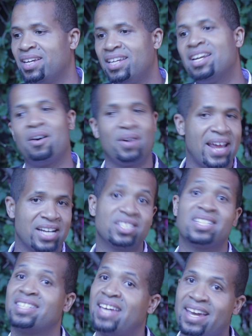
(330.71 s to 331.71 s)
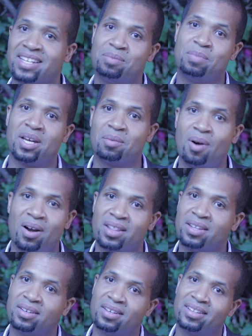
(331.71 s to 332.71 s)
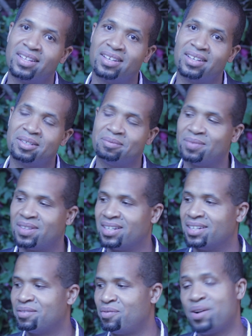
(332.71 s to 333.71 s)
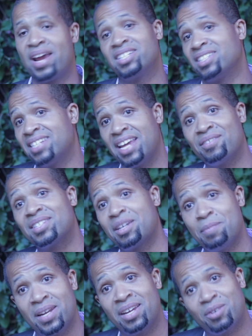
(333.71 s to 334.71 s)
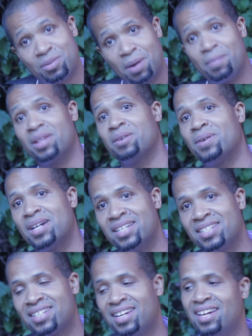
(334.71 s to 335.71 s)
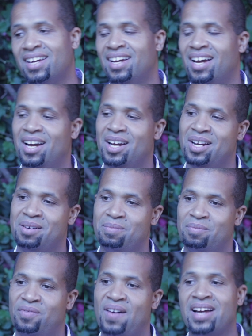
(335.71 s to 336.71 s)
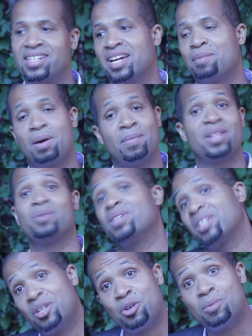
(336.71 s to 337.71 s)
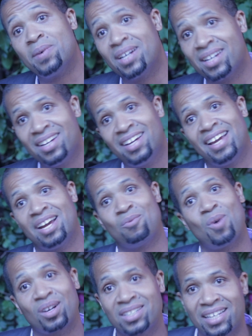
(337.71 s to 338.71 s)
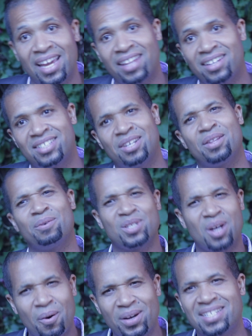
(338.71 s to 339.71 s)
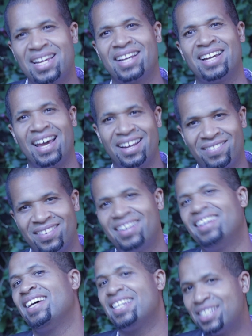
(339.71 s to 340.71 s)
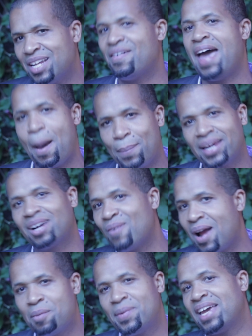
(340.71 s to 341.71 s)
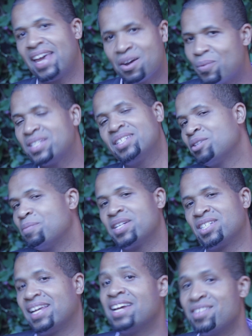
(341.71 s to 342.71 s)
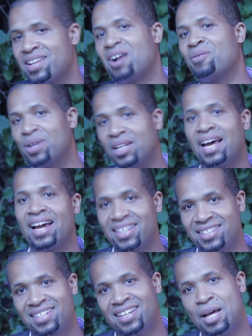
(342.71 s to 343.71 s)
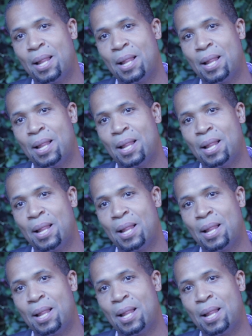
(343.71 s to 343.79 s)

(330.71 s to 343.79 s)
you know, in Angela's case, being part of the Free Angela Davis Committee, which my mother was. Fania and my mother went to Cuba and worked together. So there was always like kind of stuff happening around me. It wasn't until much later that I realized